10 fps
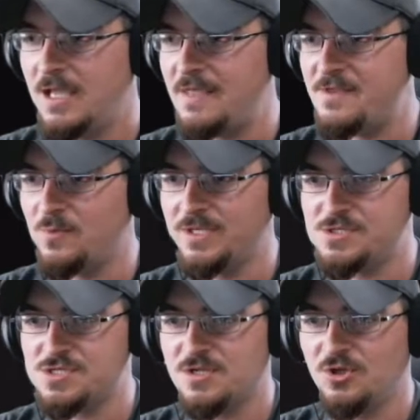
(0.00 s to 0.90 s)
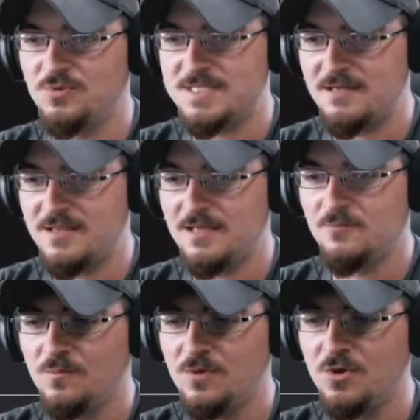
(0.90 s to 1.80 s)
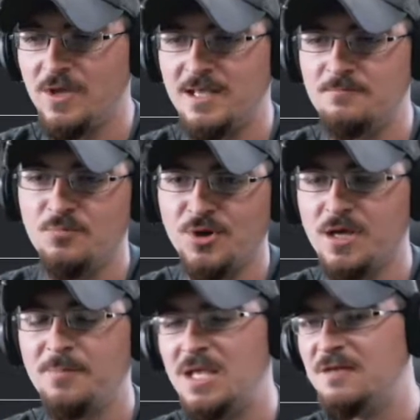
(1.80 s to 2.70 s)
And then we can just close out of that. Go ahead and bring up